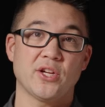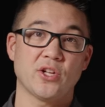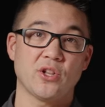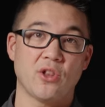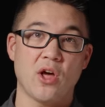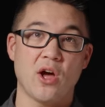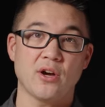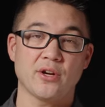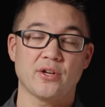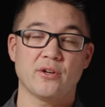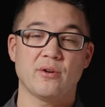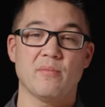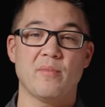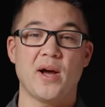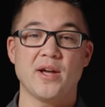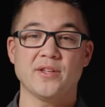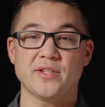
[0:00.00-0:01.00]
a Glock or
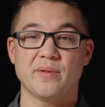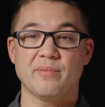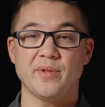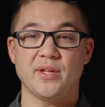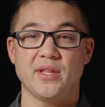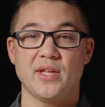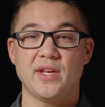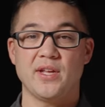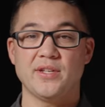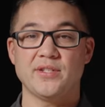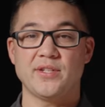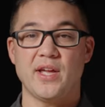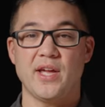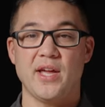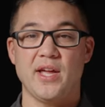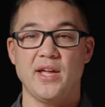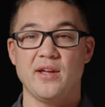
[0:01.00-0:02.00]
buy something that is
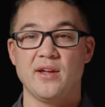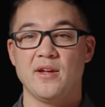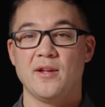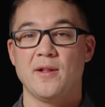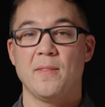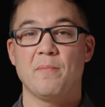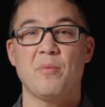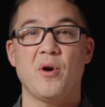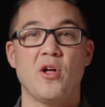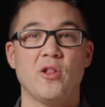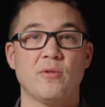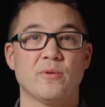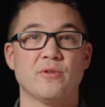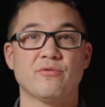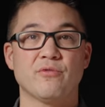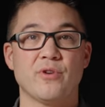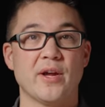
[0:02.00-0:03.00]
a
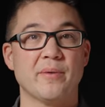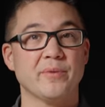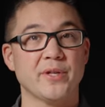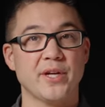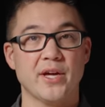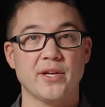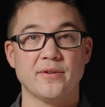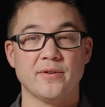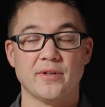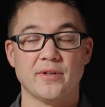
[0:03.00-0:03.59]
polymer framed gun.